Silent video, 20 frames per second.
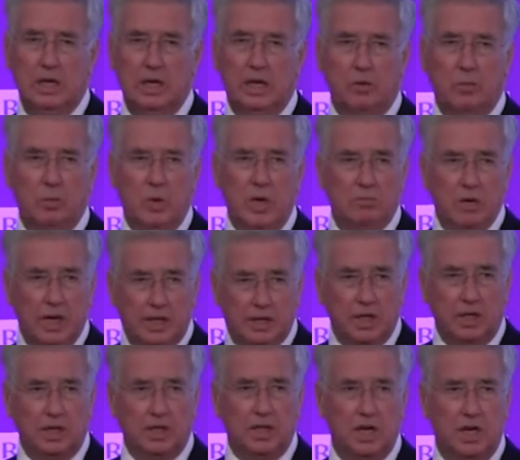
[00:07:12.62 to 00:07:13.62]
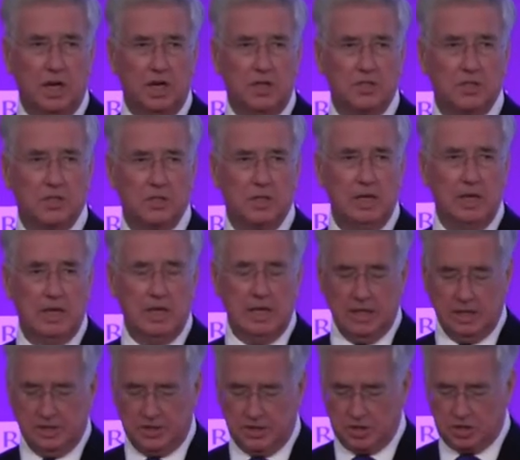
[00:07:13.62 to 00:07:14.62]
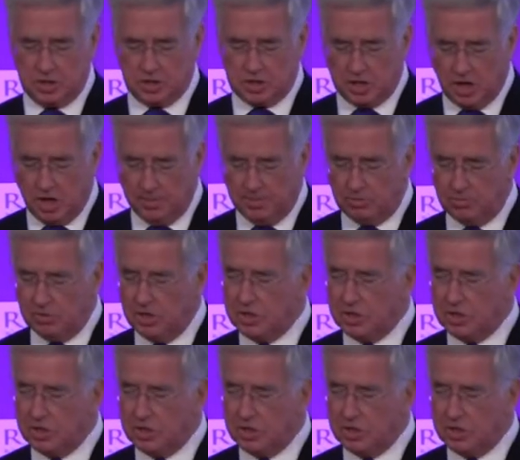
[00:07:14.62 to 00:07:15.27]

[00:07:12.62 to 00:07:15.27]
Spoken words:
and we recognise that cyber